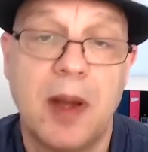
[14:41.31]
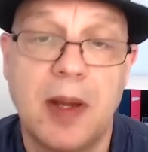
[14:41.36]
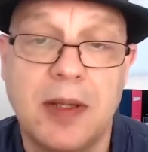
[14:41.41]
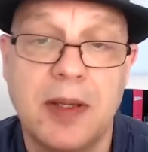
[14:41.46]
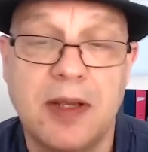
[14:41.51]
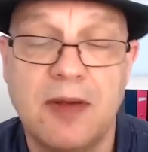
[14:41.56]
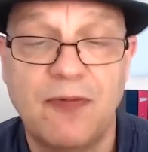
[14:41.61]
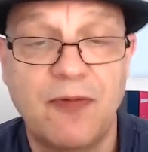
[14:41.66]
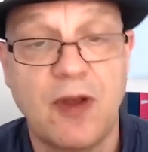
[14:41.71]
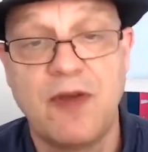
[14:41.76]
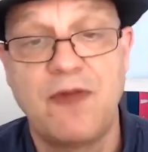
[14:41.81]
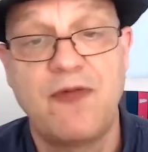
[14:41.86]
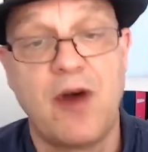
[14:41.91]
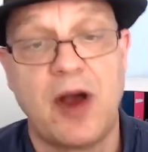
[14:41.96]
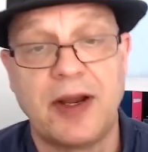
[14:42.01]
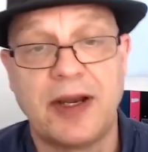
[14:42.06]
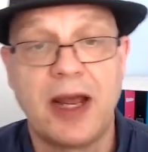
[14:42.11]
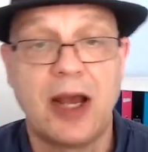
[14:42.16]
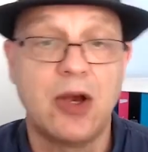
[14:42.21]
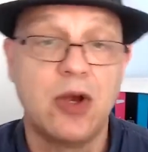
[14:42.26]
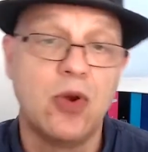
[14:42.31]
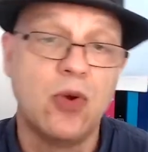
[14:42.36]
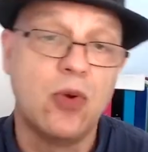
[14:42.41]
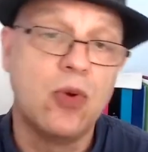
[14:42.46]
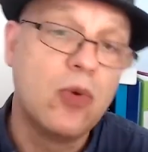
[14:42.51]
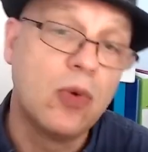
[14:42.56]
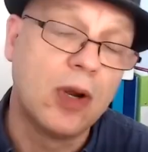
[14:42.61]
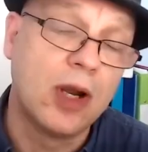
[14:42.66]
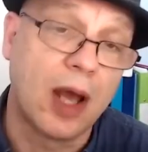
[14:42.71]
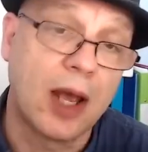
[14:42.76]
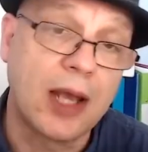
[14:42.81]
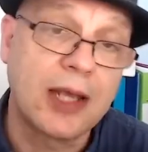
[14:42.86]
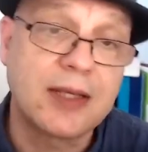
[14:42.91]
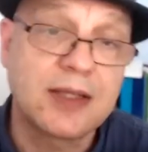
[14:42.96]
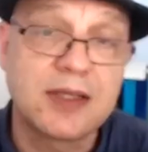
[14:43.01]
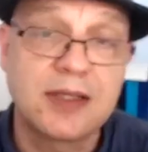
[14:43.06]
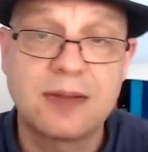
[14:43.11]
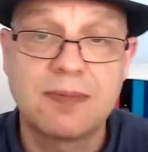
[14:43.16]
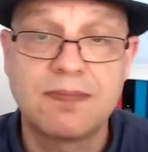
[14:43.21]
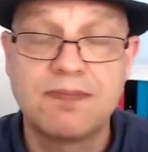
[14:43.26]
You find out who
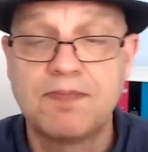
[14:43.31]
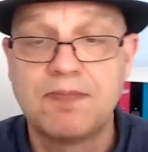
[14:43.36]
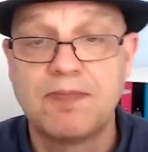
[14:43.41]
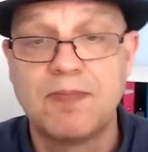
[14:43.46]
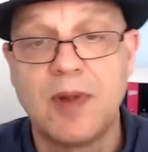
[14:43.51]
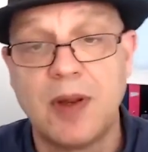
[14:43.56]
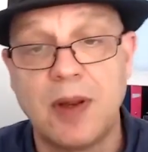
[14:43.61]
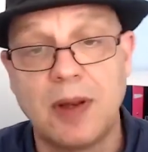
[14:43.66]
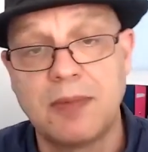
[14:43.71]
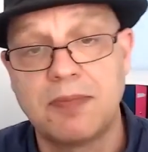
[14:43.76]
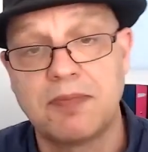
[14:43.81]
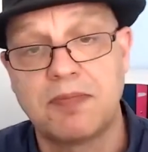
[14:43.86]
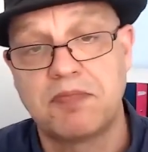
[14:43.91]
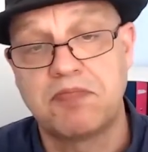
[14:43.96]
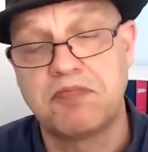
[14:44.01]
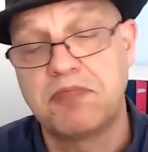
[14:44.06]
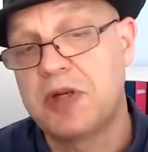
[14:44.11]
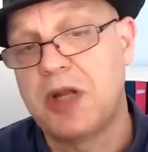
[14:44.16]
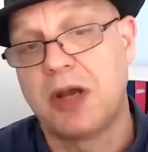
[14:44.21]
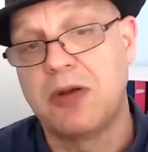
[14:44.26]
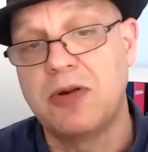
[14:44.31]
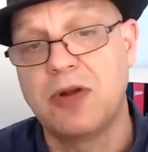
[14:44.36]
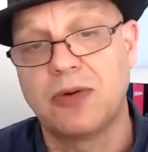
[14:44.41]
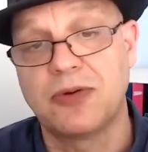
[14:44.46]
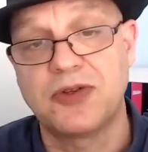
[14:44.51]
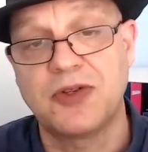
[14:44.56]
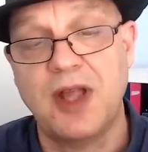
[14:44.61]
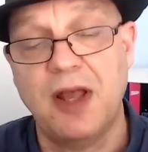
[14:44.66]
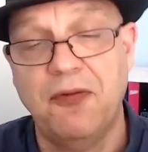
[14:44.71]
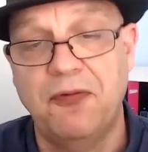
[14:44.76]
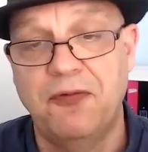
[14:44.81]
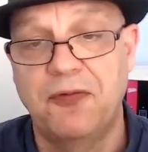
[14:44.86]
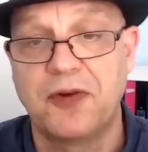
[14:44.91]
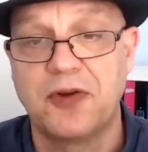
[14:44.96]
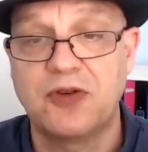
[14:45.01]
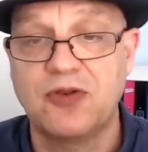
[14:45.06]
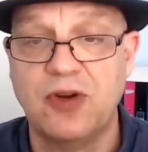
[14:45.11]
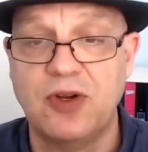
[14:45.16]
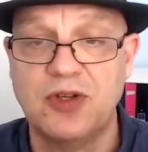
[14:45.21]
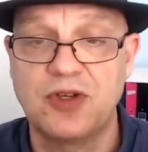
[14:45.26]
likes your stuff
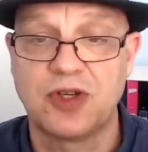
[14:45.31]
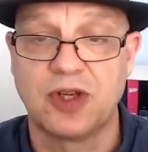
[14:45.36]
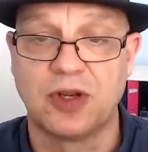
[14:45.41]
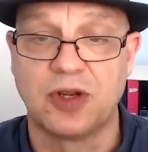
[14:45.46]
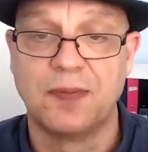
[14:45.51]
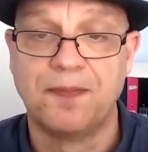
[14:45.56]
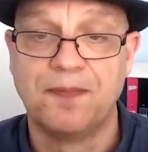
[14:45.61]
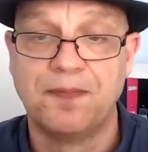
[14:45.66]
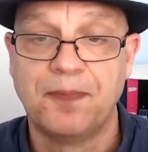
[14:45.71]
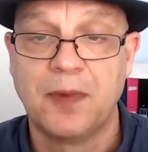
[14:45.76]
and trust you,